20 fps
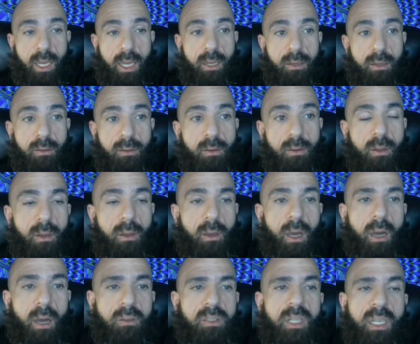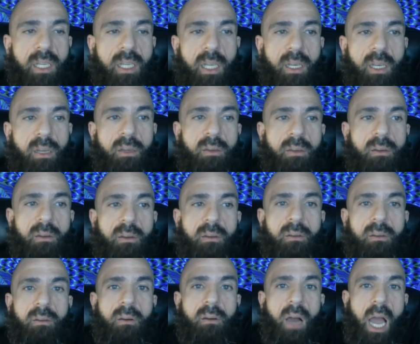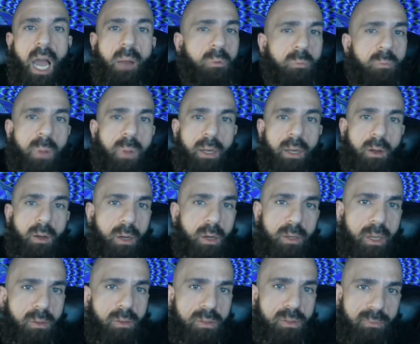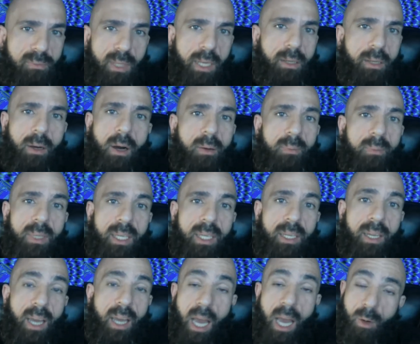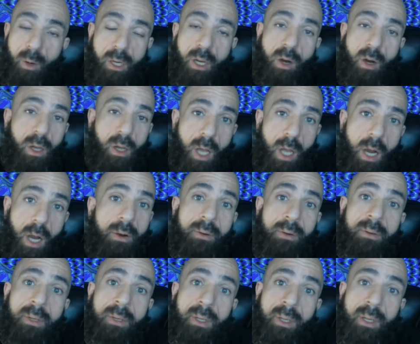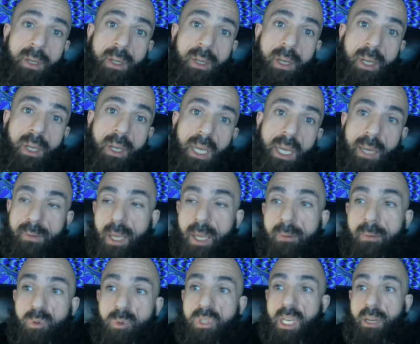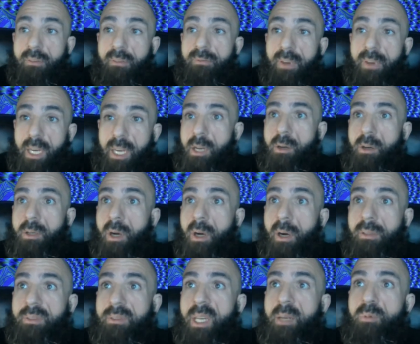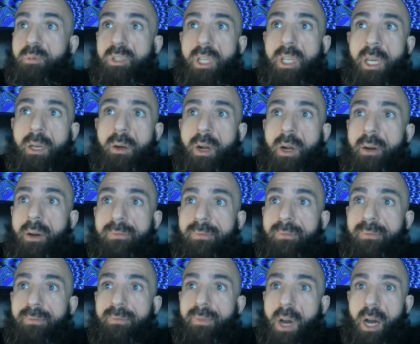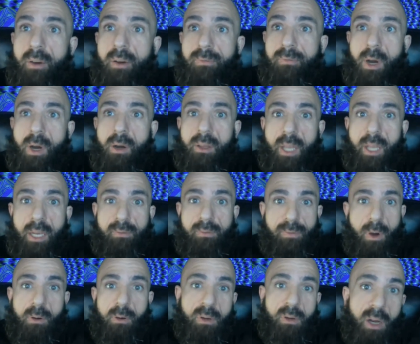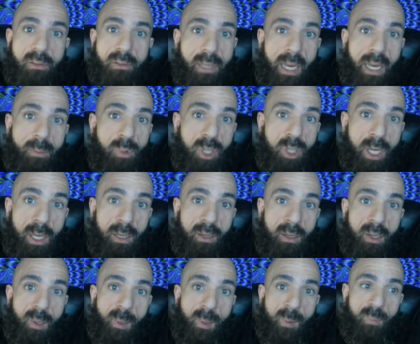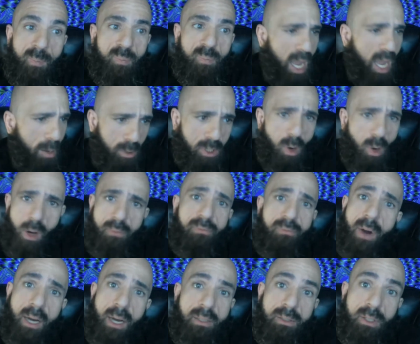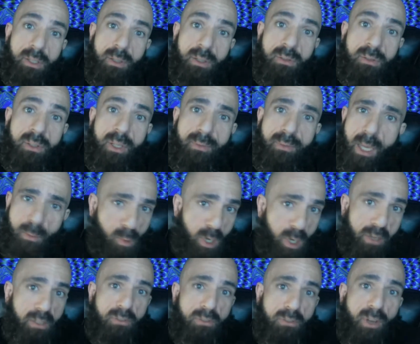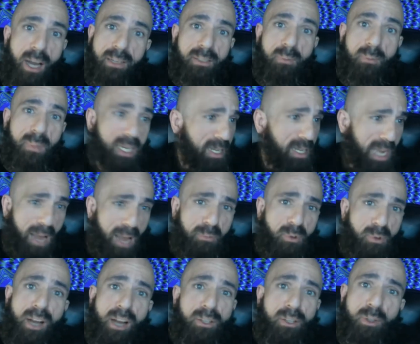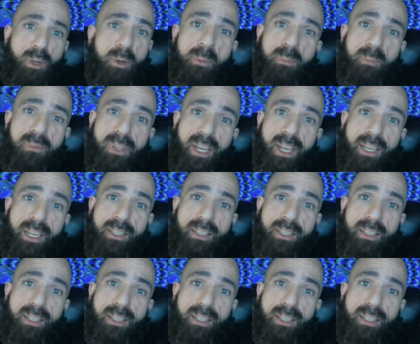And I was thinking I would probably go on those if they called me. I wouldn't go alone if, if it was like a video call type shit or a, a phone, like phone call type shit, I would go on Fox News. If they're willing to talk to me, I'd talk to them.